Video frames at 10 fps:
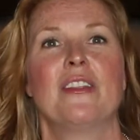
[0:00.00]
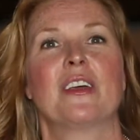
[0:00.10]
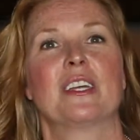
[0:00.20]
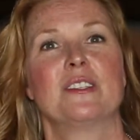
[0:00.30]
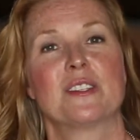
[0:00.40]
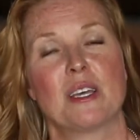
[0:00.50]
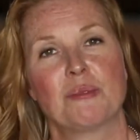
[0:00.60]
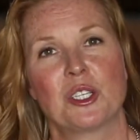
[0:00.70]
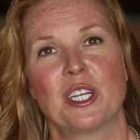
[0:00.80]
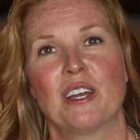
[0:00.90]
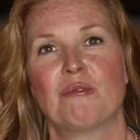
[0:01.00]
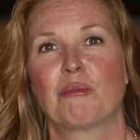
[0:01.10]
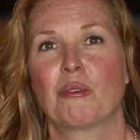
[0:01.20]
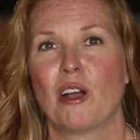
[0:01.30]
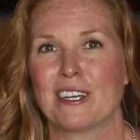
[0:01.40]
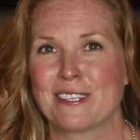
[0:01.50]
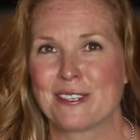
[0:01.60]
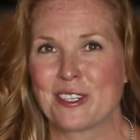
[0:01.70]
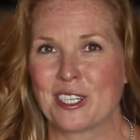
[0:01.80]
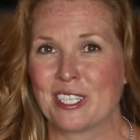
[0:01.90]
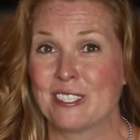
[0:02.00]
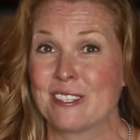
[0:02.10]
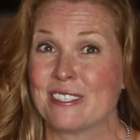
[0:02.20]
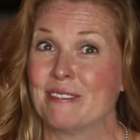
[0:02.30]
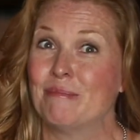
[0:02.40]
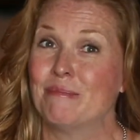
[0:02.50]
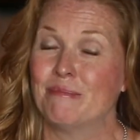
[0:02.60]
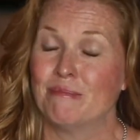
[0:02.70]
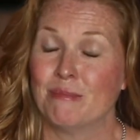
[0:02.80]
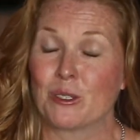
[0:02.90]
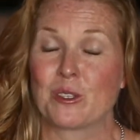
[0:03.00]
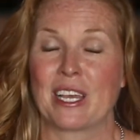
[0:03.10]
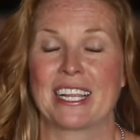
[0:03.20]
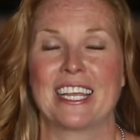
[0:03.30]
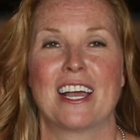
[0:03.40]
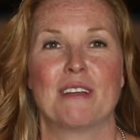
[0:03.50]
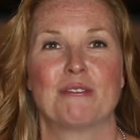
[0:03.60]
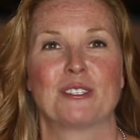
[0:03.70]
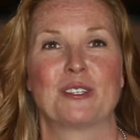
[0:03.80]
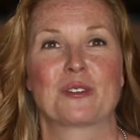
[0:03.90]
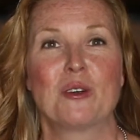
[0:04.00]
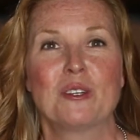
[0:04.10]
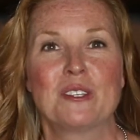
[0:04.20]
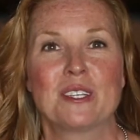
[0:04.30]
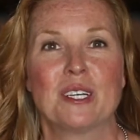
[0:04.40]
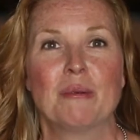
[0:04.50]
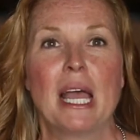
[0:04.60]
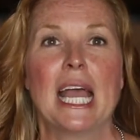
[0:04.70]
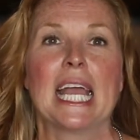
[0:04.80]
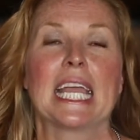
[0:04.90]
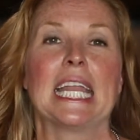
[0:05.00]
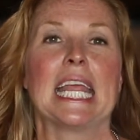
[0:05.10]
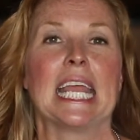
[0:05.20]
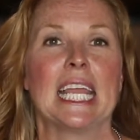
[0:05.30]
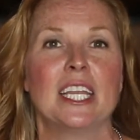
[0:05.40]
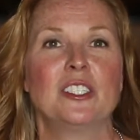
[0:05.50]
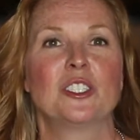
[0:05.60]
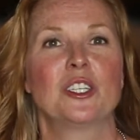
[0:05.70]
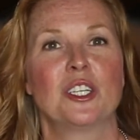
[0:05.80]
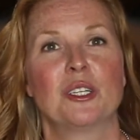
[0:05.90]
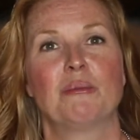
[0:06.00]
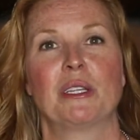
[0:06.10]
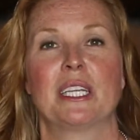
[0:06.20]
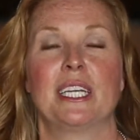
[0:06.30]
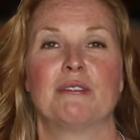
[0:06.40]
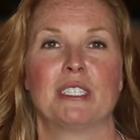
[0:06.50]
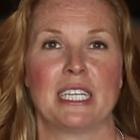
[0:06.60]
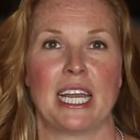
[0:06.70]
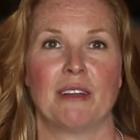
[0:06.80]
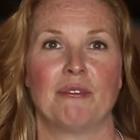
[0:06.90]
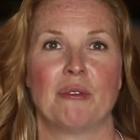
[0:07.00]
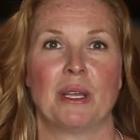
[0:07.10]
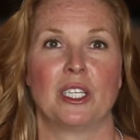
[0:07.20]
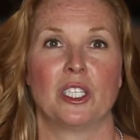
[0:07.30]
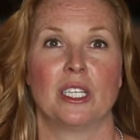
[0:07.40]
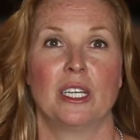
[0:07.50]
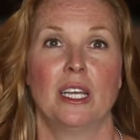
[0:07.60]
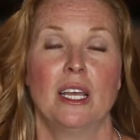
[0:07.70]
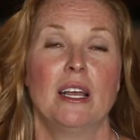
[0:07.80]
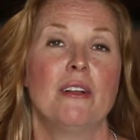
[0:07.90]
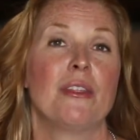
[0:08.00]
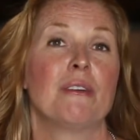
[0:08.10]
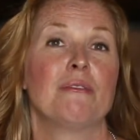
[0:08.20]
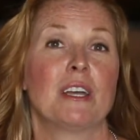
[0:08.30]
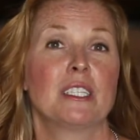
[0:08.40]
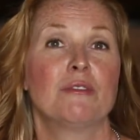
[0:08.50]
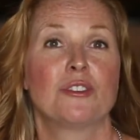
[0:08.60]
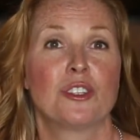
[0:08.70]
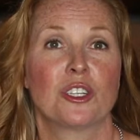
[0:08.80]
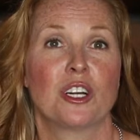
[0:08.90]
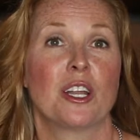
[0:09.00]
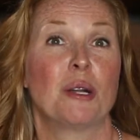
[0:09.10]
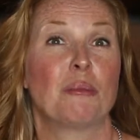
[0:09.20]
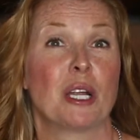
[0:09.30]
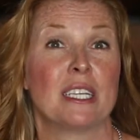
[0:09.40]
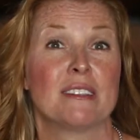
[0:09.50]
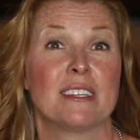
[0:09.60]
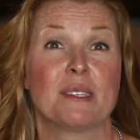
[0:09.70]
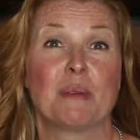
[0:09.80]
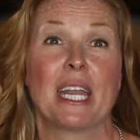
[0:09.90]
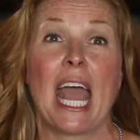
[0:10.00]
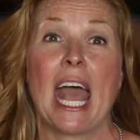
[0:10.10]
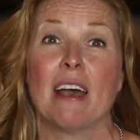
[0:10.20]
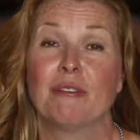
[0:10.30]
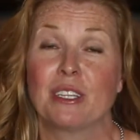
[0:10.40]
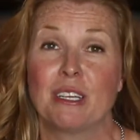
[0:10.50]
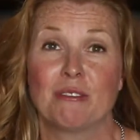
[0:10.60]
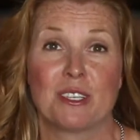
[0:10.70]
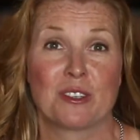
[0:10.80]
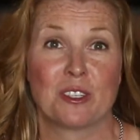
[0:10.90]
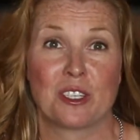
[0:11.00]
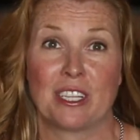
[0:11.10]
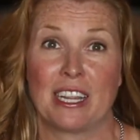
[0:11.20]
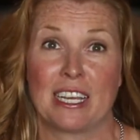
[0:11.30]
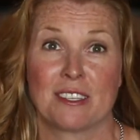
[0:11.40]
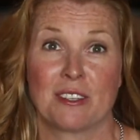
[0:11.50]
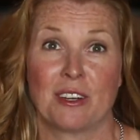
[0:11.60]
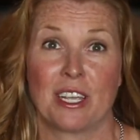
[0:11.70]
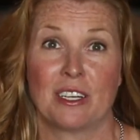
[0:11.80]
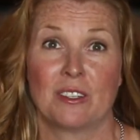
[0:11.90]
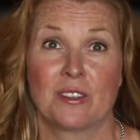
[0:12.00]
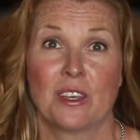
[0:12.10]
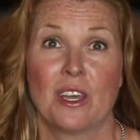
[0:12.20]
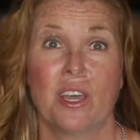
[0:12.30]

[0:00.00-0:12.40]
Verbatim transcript: The consumption of processed sugars, and most likely high fructose corn syrup, can hinder your ability to retain information. The effect of sugar on our brains has been heavily researched in the last 30 years.